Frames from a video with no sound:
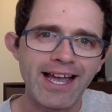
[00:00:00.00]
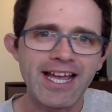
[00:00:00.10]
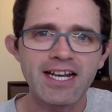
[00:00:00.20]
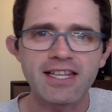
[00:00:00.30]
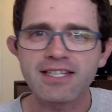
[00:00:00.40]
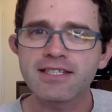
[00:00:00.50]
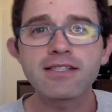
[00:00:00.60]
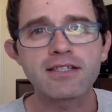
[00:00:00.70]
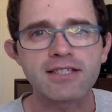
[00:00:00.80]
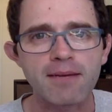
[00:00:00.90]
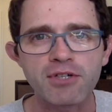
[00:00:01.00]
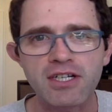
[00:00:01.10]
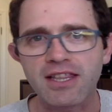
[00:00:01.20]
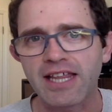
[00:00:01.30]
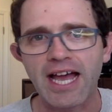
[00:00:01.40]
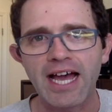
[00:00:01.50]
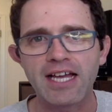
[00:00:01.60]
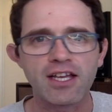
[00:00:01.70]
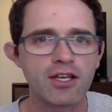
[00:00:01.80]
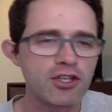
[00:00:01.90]
And this is a subject
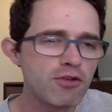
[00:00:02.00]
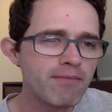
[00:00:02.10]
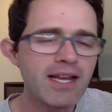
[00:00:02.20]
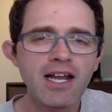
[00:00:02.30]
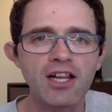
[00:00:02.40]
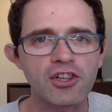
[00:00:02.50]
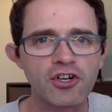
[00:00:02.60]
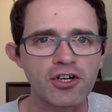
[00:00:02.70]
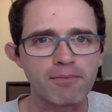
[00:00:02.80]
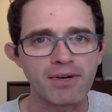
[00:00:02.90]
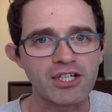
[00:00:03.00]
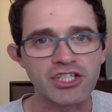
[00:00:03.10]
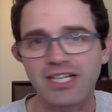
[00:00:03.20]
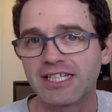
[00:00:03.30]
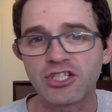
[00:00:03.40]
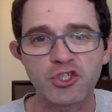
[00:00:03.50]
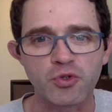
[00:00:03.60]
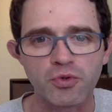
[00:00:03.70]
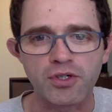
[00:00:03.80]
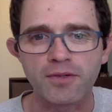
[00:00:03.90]
that you may not learn a bunch in
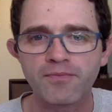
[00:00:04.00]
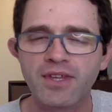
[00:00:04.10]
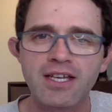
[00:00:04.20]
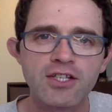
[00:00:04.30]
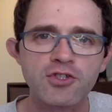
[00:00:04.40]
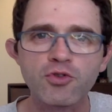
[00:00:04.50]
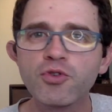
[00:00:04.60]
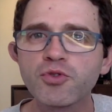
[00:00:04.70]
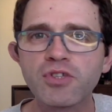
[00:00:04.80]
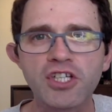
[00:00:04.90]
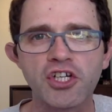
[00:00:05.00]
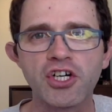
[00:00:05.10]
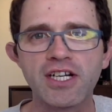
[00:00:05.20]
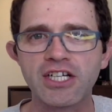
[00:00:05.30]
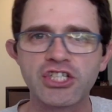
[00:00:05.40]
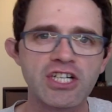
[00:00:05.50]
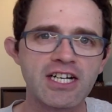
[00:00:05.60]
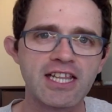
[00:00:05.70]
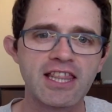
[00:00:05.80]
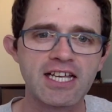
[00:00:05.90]
school. School is really good at
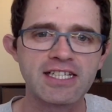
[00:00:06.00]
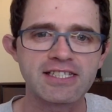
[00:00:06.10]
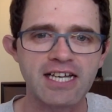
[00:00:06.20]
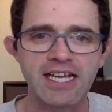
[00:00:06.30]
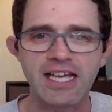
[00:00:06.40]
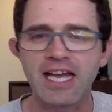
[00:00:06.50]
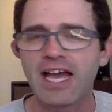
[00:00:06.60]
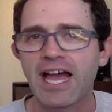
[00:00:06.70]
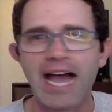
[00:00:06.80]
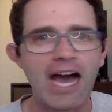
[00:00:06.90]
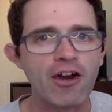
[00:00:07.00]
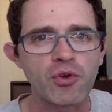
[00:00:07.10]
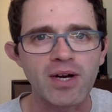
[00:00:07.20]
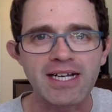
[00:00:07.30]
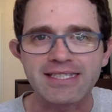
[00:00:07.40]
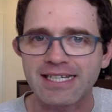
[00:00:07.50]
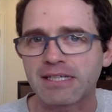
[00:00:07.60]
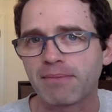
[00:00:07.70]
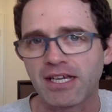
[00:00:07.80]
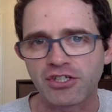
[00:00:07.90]
sharing things like how to assess
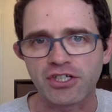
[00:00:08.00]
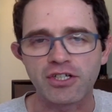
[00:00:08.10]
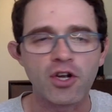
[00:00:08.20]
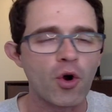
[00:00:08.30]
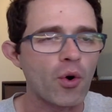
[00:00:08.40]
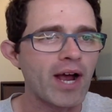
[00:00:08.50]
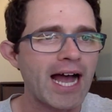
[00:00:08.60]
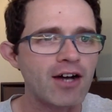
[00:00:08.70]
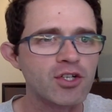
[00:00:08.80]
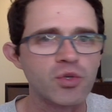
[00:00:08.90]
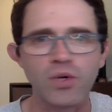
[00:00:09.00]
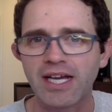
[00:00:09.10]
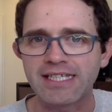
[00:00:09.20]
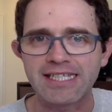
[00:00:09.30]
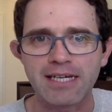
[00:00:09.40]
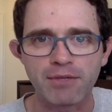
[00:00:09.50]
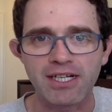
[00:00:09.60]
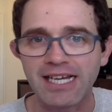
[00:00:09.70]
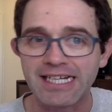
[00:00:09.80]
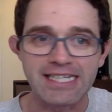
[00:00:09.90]
a patient, or how to
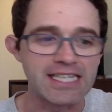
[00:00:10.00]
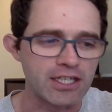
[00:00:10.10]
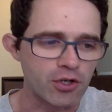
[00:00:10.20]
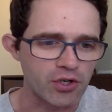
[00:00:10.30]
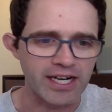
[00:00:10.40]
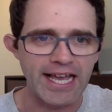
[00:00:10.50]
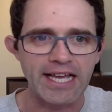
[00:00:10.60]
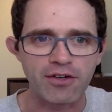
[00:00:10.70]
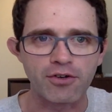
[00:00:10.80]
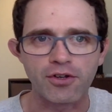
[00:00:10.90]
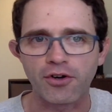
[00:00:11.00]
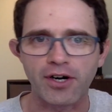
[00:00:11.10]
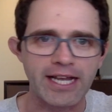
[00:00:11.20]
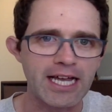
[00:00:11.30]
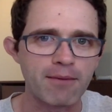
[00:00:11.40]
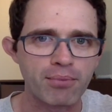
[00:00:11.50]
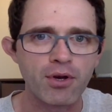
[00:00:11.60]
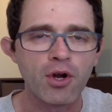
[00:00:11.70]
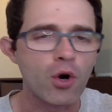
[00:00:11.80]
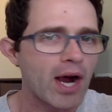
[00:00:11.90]
examine a knee, or an ankle, or a hip,
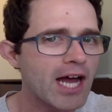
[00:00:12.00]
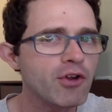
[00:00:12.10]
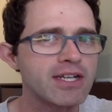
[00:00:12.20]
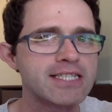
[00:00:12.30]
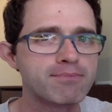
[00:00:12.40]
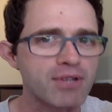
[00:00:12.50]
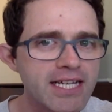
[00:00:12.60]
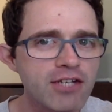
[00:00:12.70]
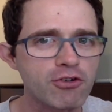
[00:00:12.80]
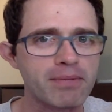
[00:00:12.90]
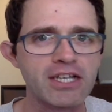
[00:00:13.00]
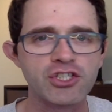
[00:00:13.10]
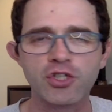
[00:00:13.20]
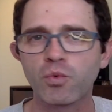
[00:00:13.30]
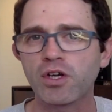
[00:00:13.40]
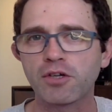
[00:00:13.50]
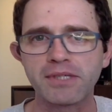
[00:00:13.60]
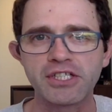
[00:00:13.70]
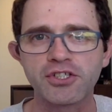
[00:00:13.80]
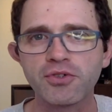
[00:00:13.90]
or how to explain to a patient what you'll
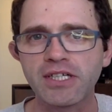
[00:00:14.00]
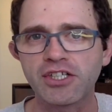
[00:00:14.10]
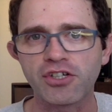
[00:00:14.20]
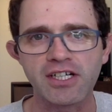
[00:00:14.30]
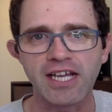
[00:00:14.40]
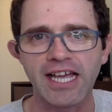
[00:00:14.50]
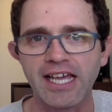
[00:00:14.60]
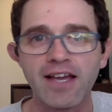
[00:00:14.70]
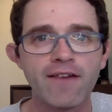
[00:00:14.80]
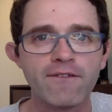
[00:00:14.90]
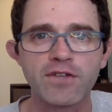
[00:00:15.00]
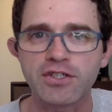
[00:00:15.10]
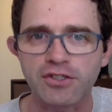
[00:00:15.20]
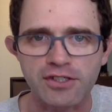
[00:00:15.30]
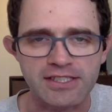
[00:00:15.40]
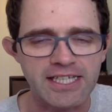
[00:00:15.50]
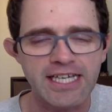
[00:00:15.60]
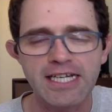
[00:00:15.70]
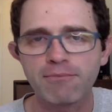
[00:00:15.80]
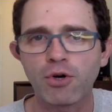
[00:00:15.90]
be doing during a physical
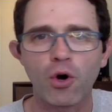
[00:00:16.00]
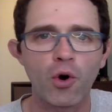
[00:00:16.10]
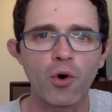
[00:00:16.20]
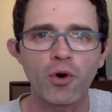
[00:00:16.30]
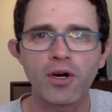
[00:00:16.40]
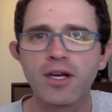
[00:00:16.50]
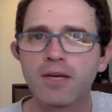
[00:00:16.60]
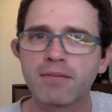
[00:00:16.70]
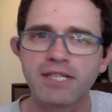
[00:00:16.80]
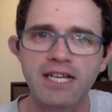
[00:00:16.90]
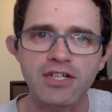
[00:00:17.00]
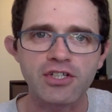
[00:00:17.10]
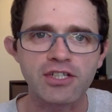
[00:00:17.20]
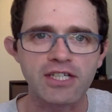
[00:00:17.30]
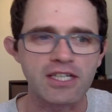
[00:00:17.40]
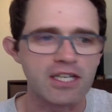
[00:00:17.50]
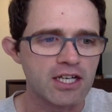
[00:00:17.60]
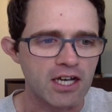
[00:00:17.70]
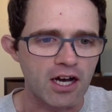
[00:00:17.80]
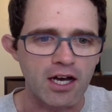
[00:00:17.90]
exam, or potentially
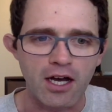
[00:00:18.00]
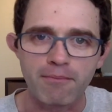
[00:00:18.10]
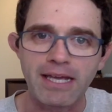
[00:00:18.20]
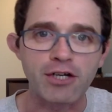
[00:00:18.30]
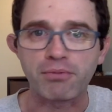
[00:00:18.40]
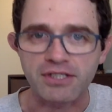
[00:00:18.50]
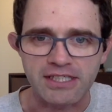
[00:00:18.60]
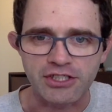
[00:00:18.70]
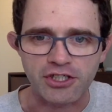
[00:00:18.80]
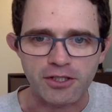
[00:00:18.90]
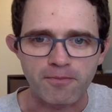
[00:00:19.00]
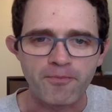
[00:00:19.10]
a manual procedure.